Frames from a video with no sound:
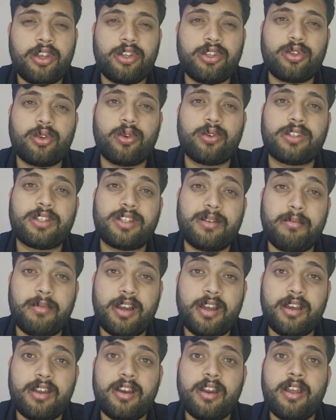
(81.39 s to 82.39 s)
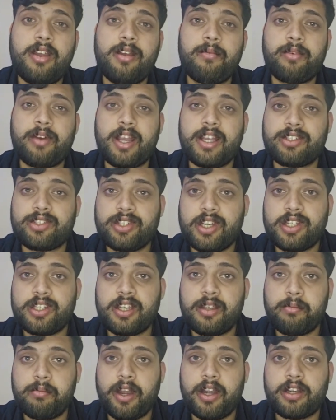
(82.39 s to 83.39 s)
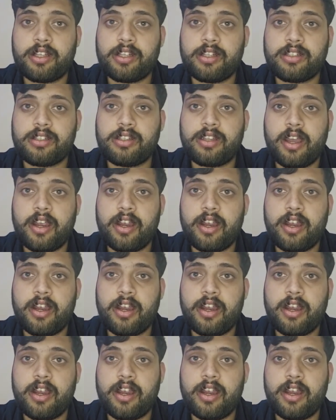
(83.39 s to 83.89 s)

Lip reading: show similar price changing patterns